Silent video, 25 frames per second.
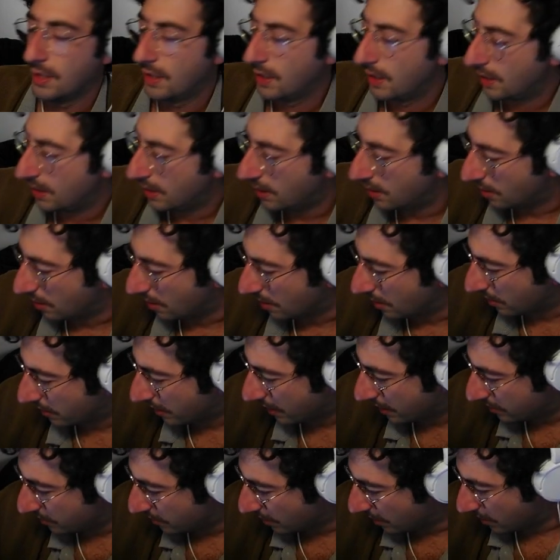Here,
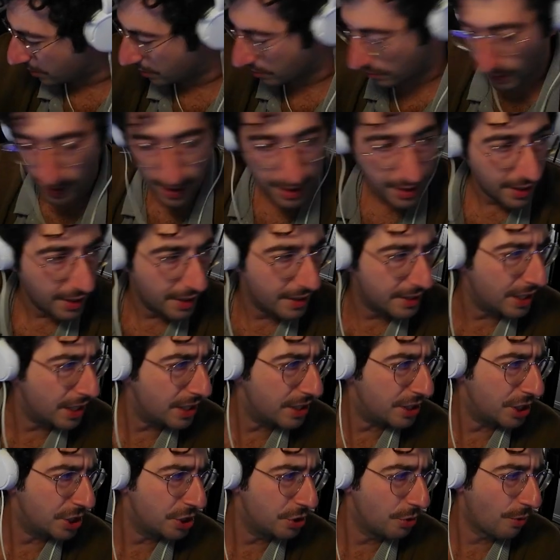okay, you ready?
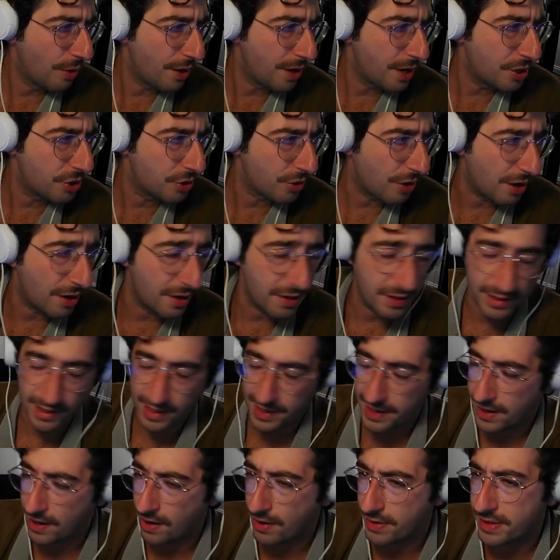Did you want to draw it
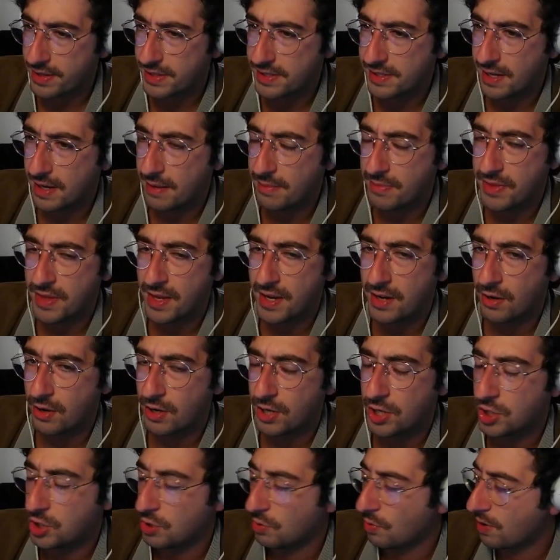like on the same thing, or
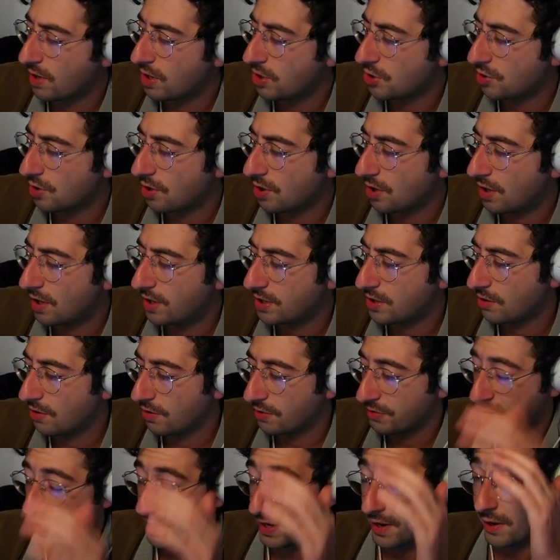did you want to draw on your
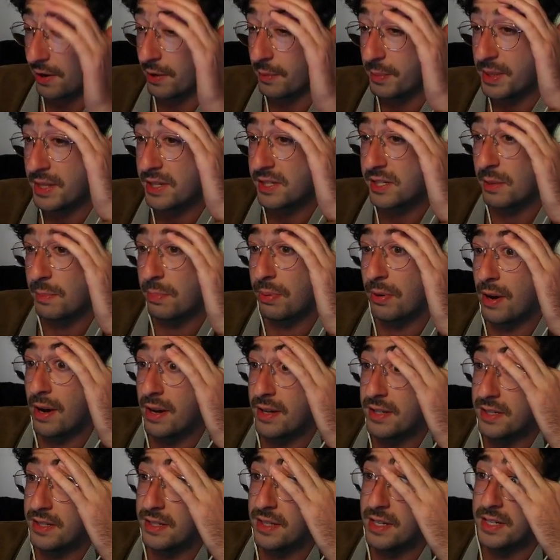own thing and it'll be a
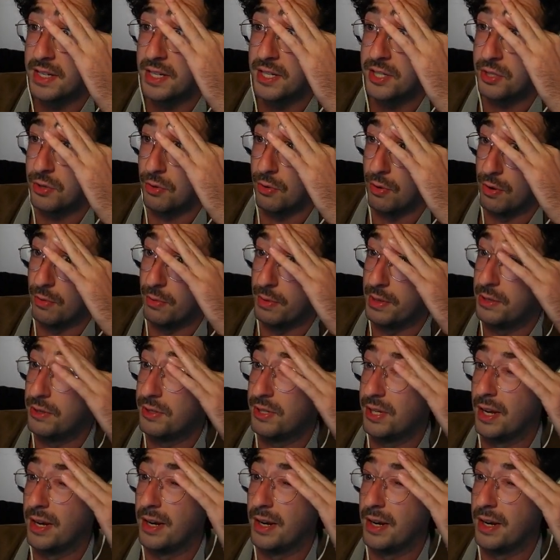surprise in the Discord when you send it?